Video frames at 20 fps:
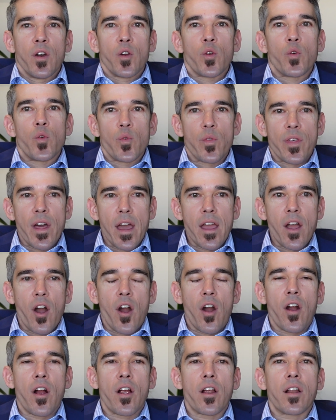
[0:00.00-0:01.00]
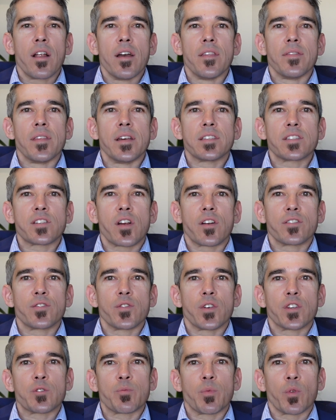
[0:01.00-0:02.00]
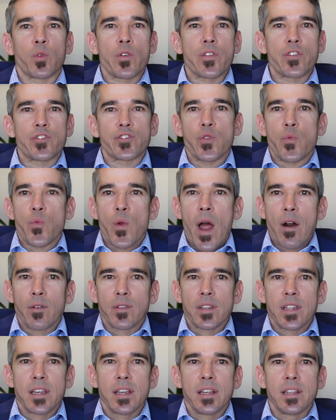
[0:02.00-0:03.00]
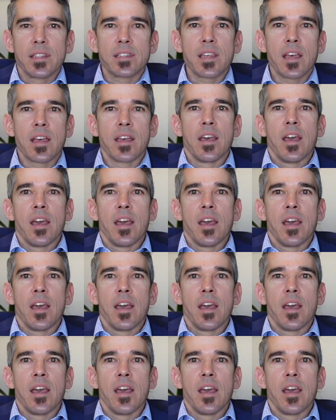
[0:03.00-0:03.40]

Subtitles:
who they are, and they start to explore their surroundings,